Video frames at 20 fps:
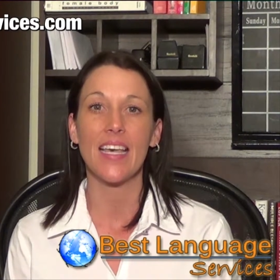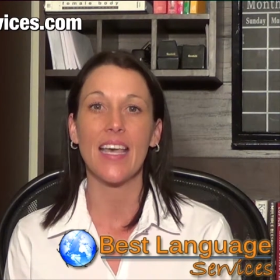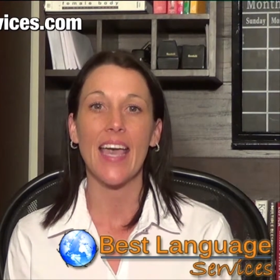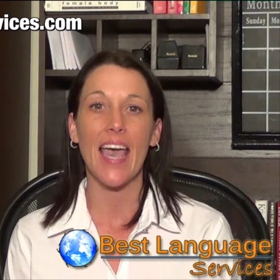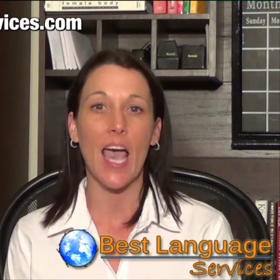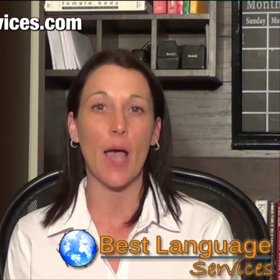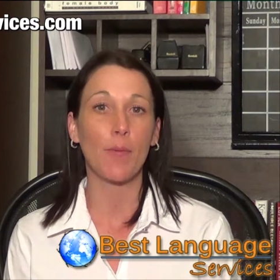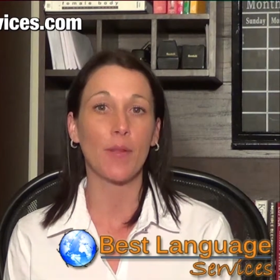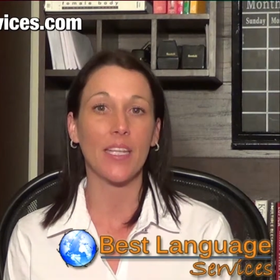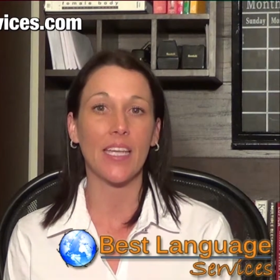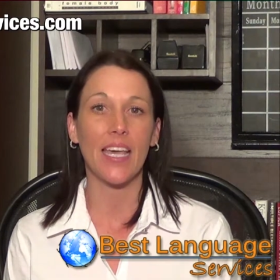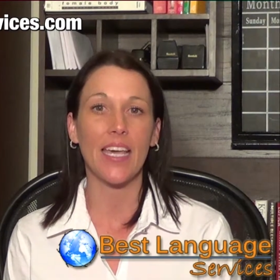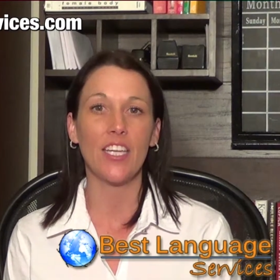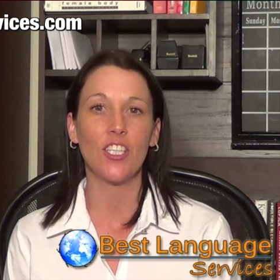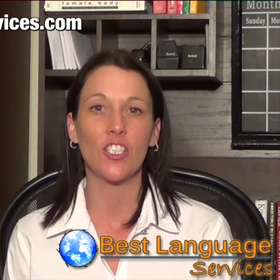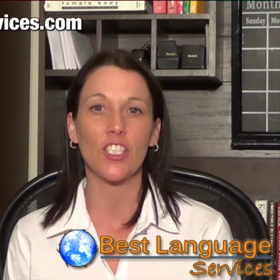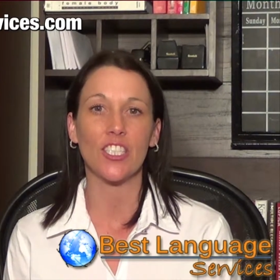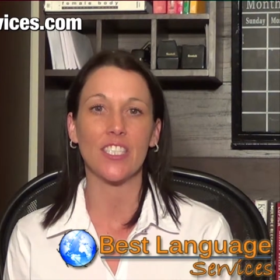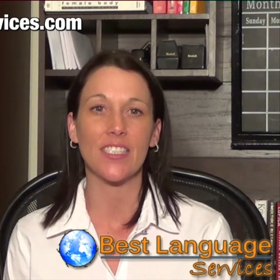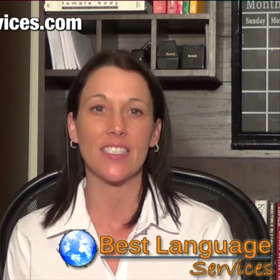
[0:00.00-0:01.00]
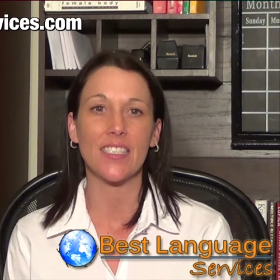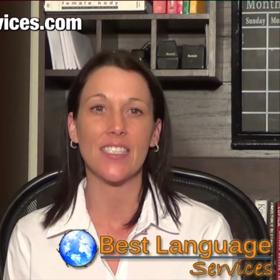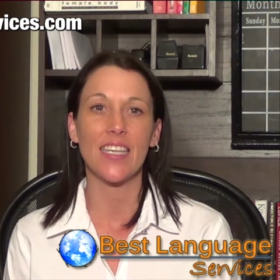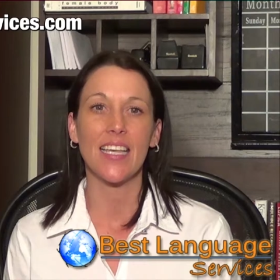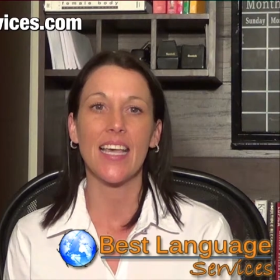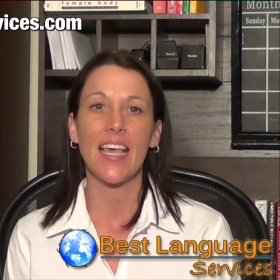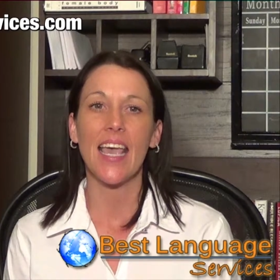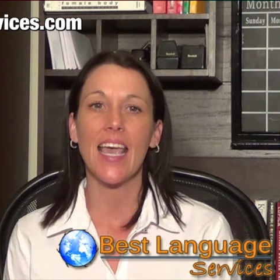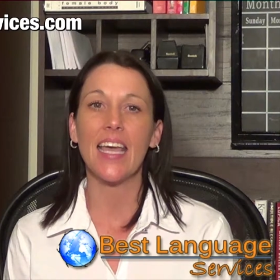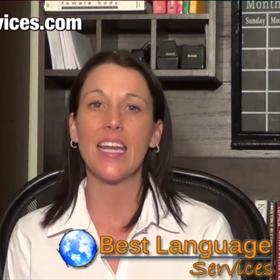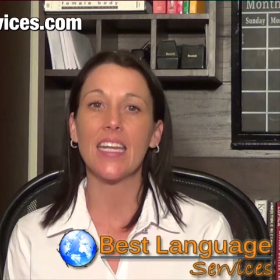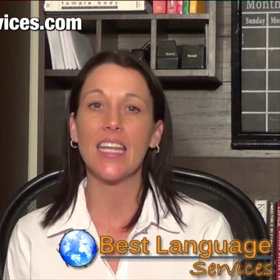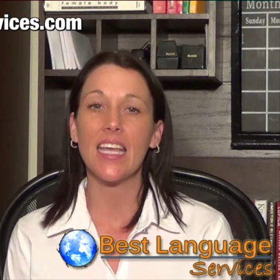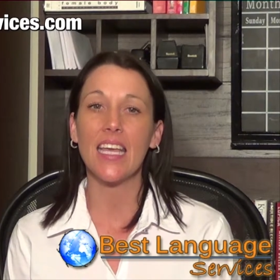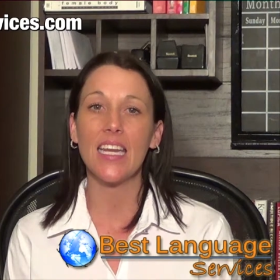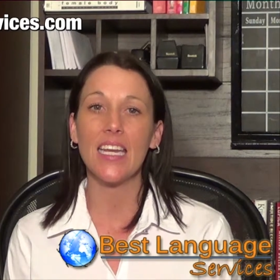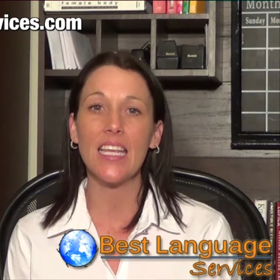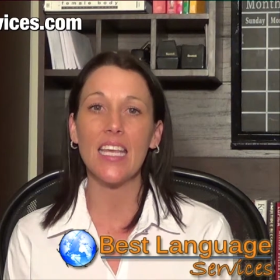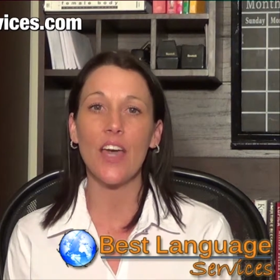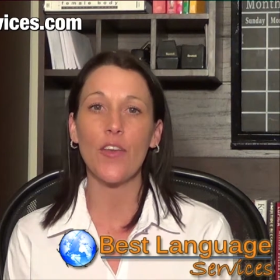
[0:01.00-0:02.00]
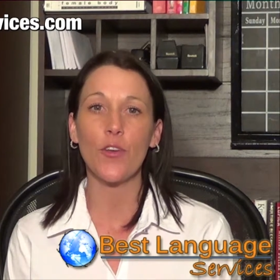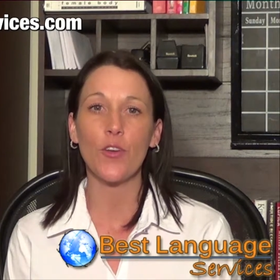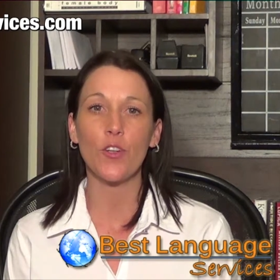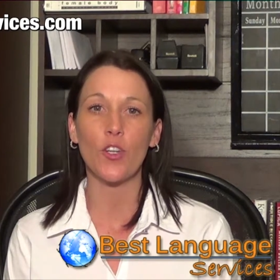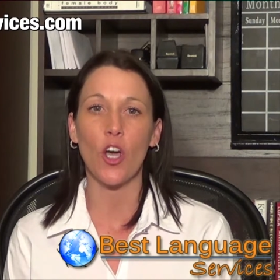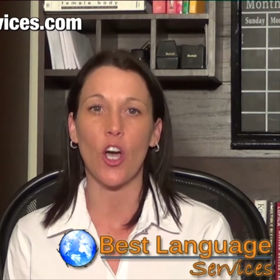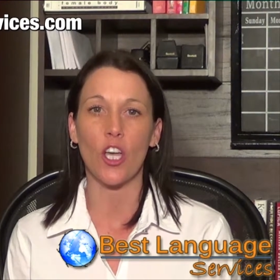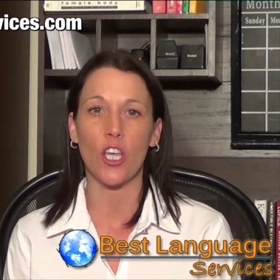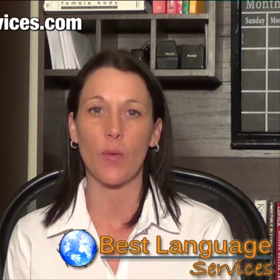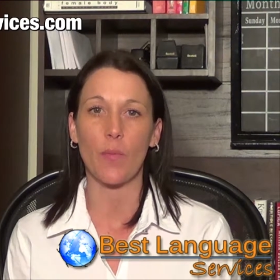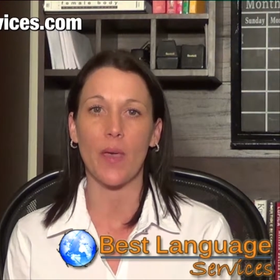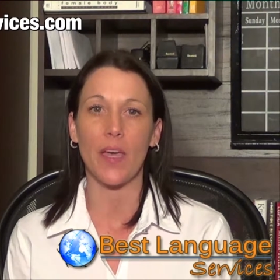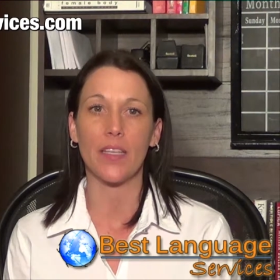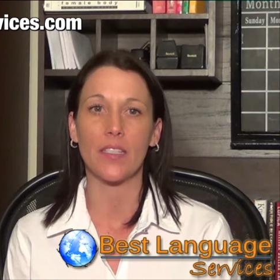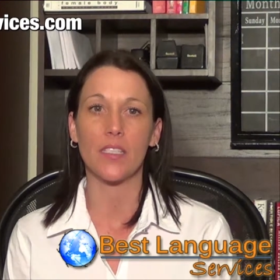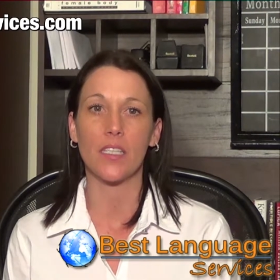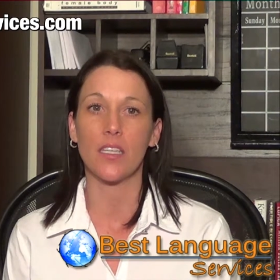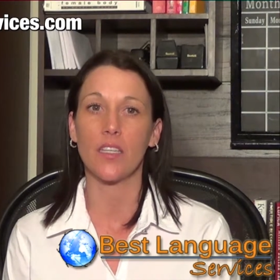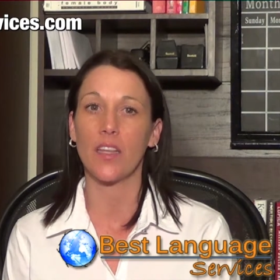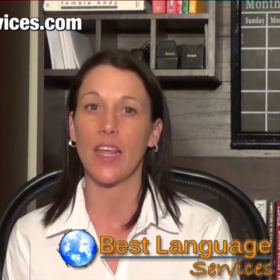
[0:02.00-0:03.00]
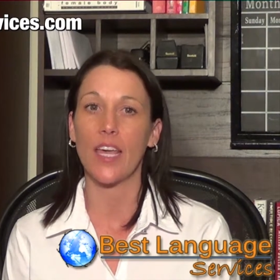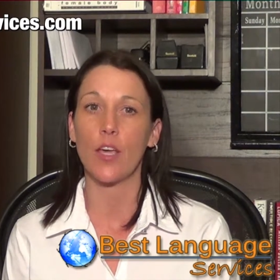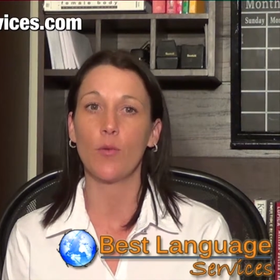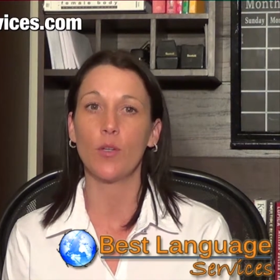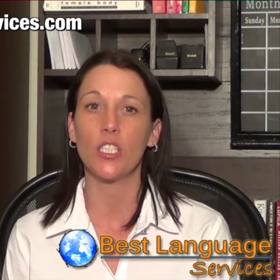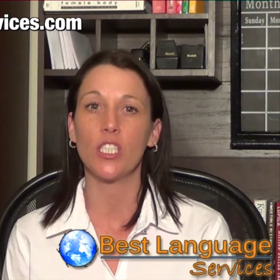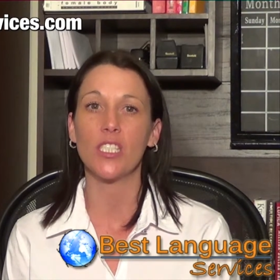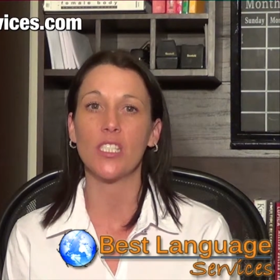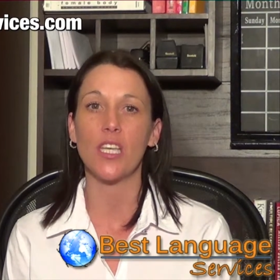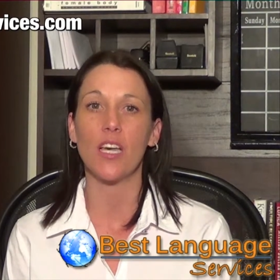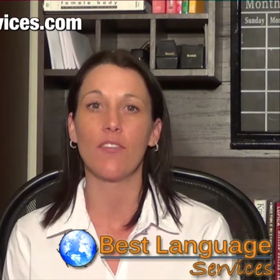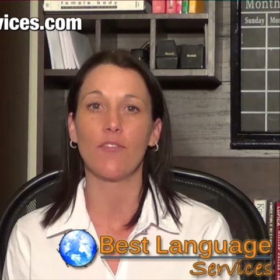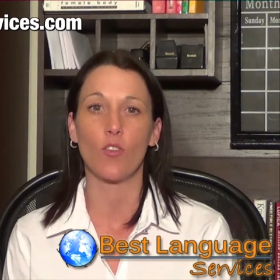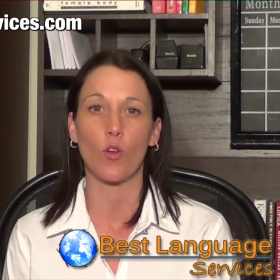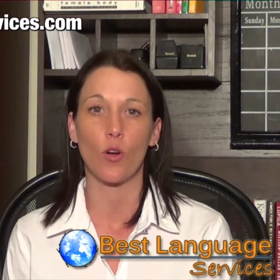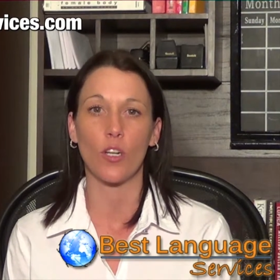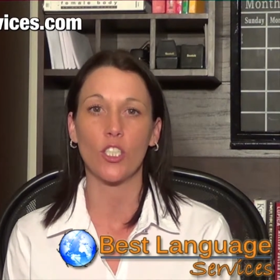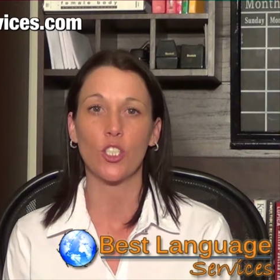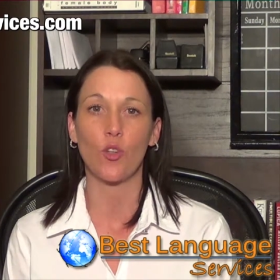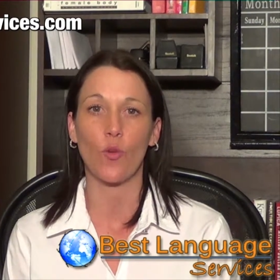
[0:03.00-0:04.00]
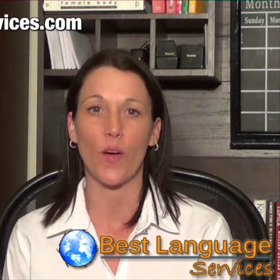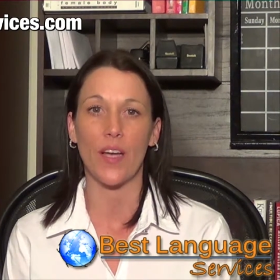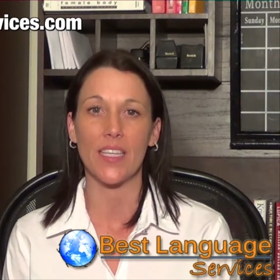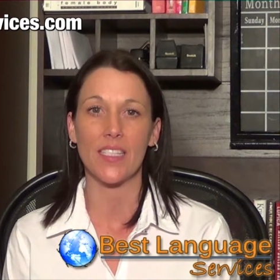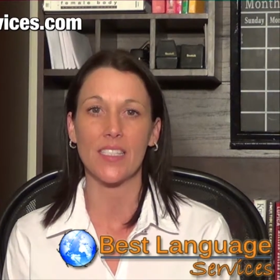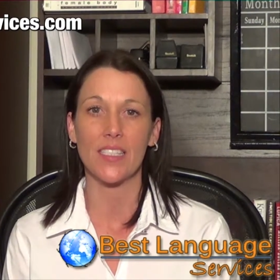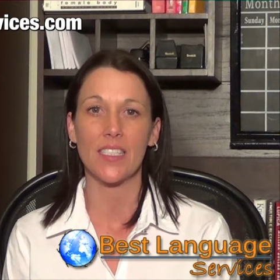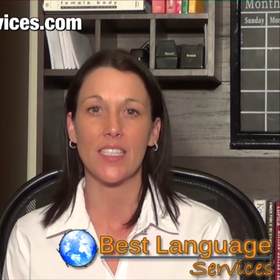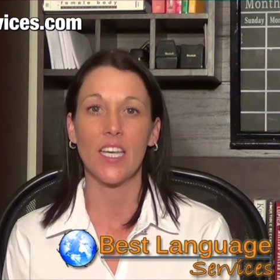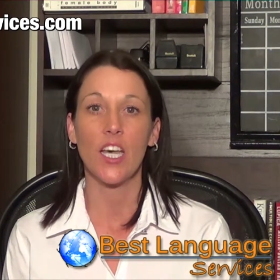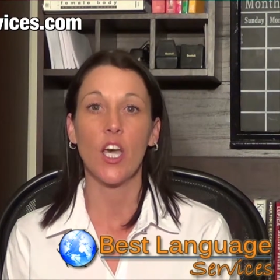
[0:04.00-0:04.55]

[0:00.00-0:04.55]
applications, and any other document into the languages of your choice,